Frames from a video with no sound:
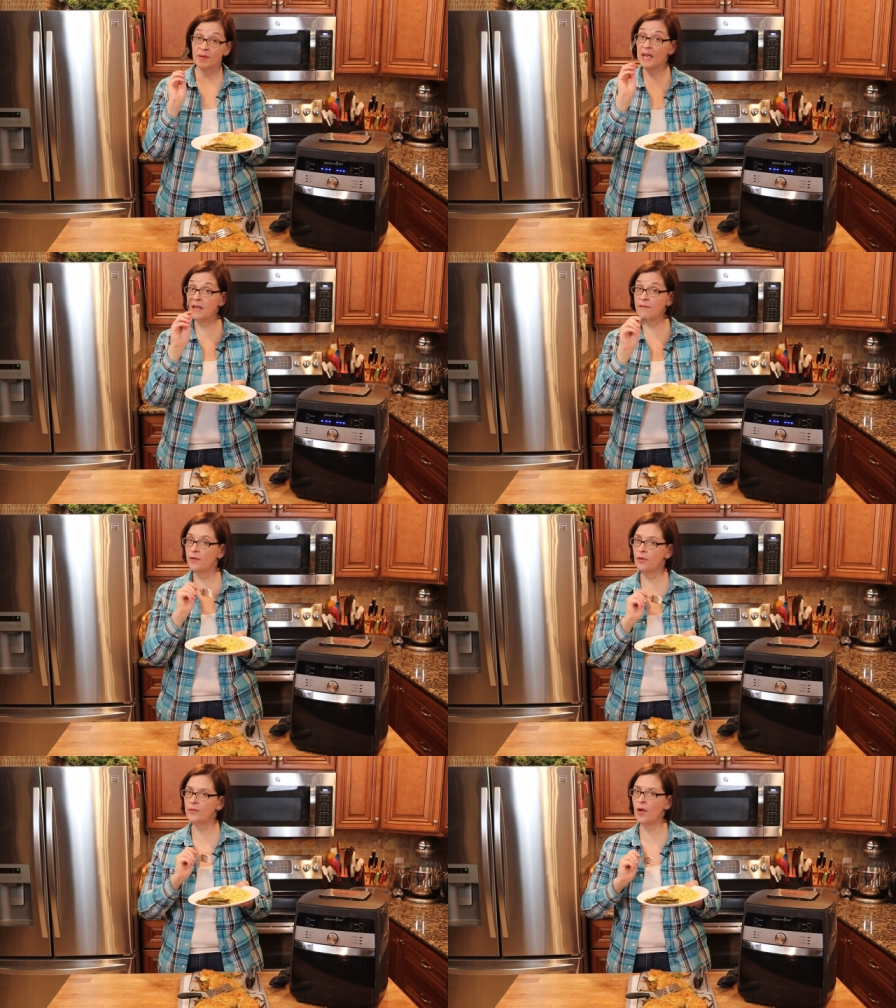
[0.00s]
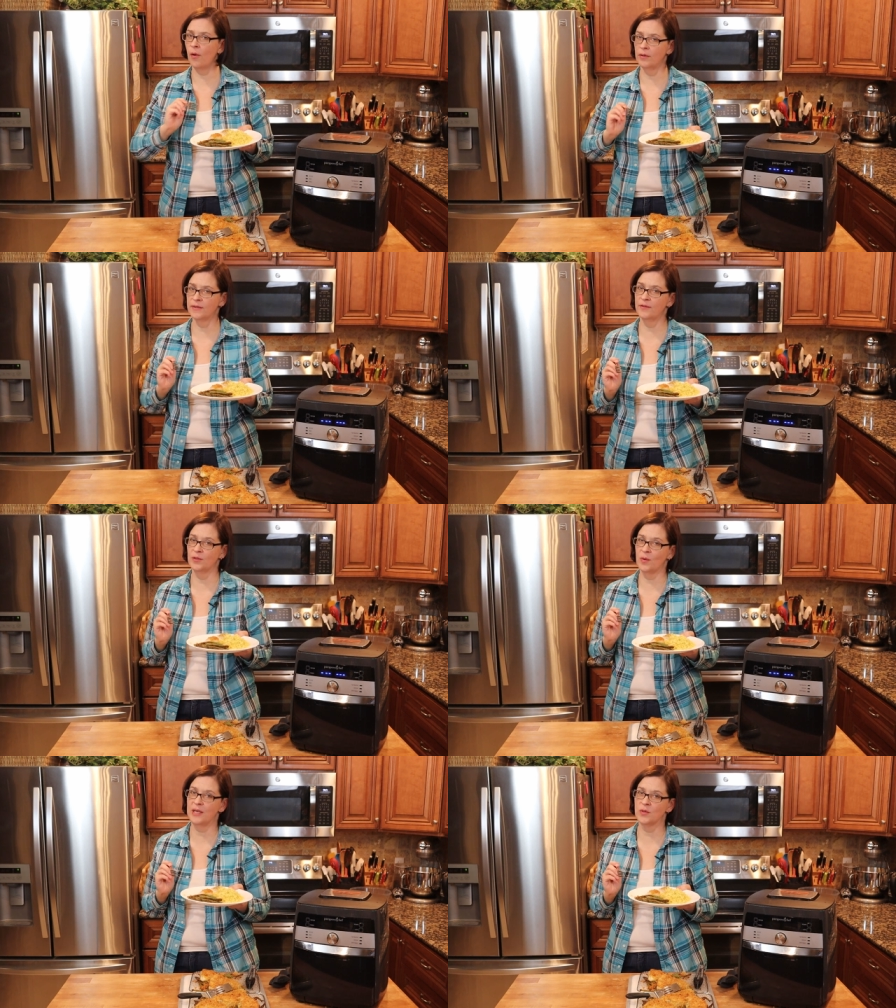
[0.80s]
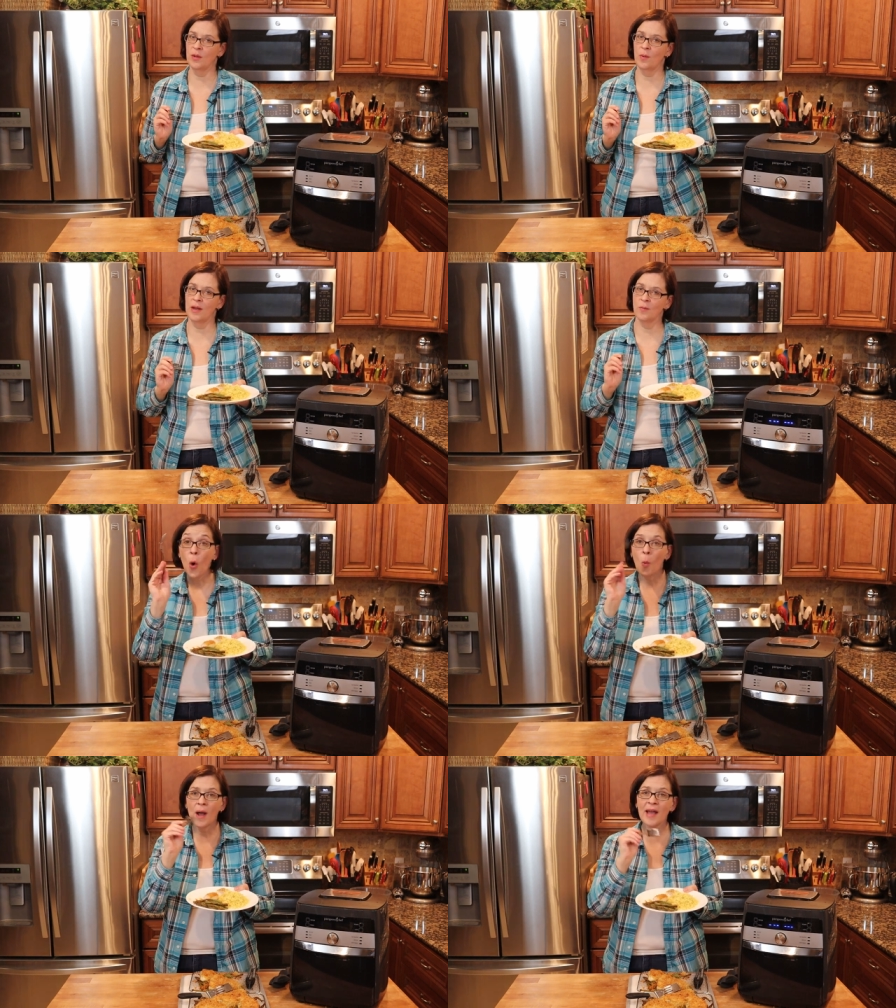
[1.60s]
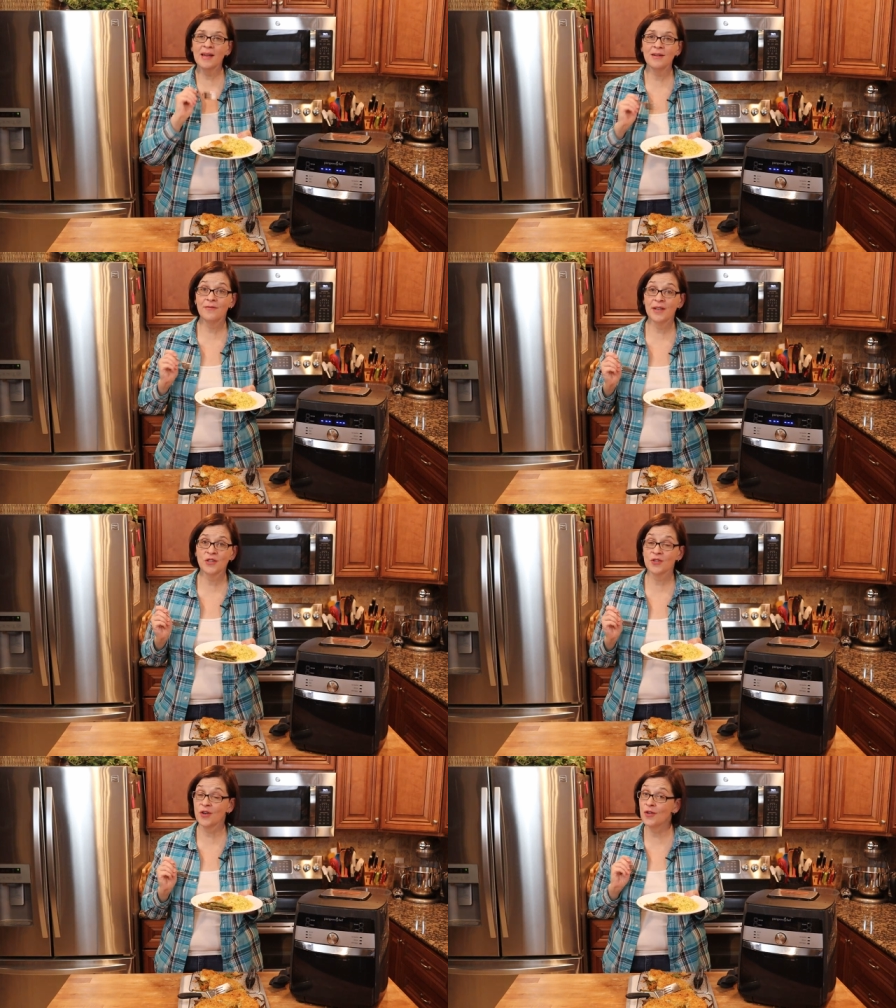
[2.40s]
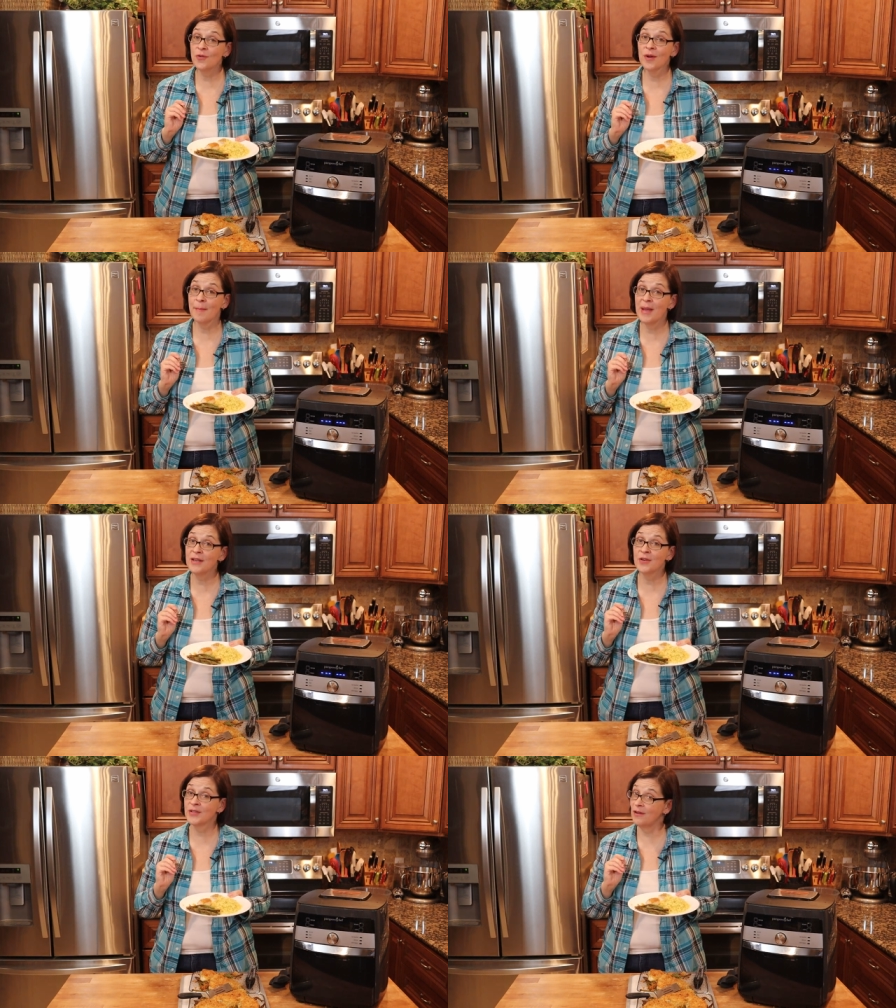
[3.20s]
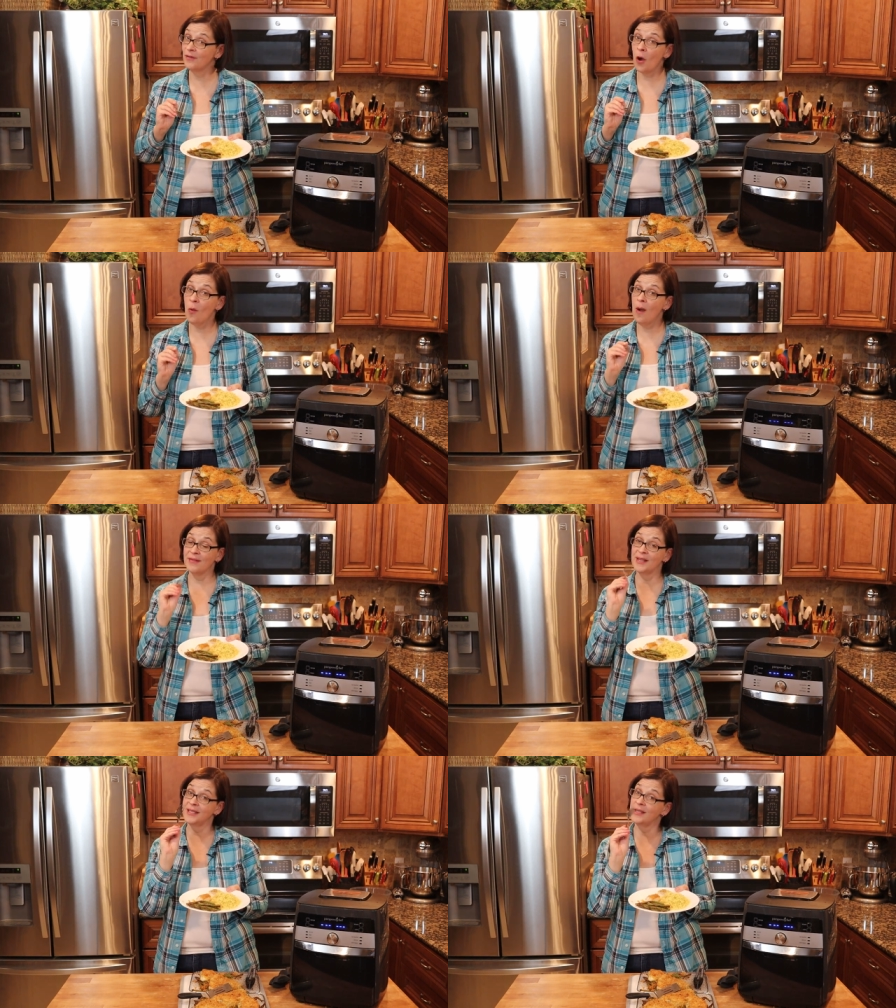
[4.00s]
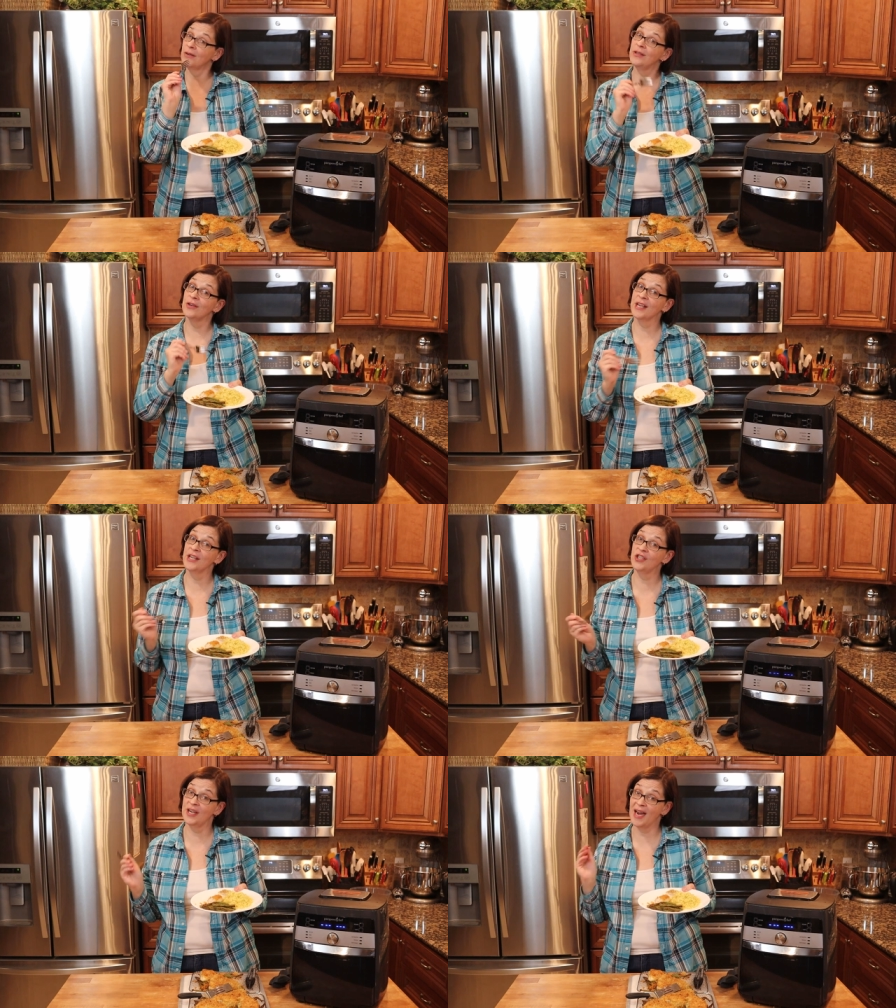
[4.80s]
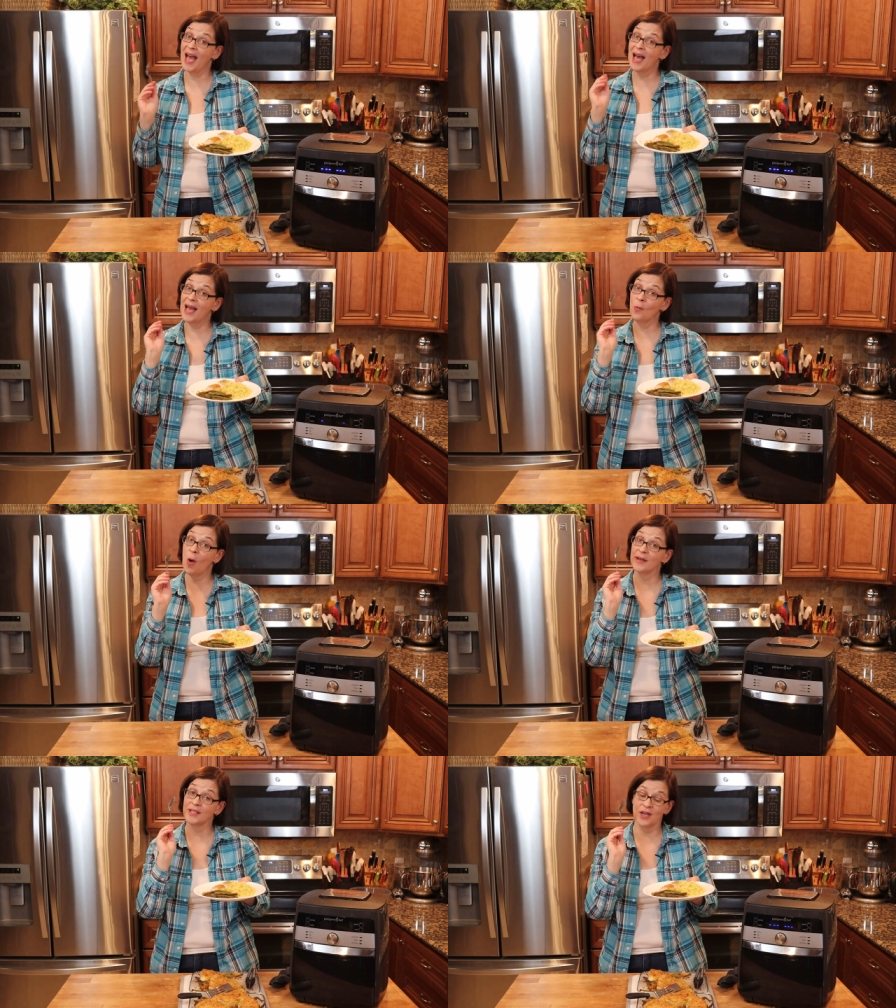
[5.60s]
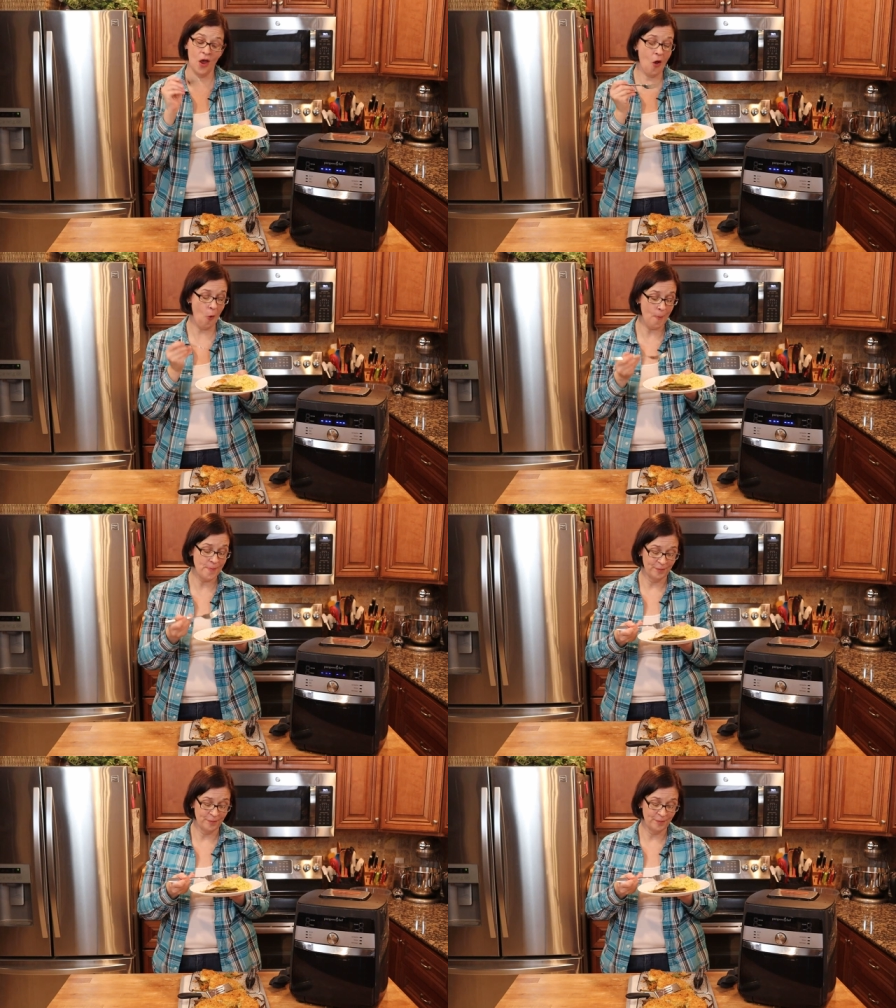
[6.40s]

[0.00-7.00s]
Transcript: Any food goals for 2021? What kind of adventures are you gonna make yourself go on this year in your kitchen? I want to know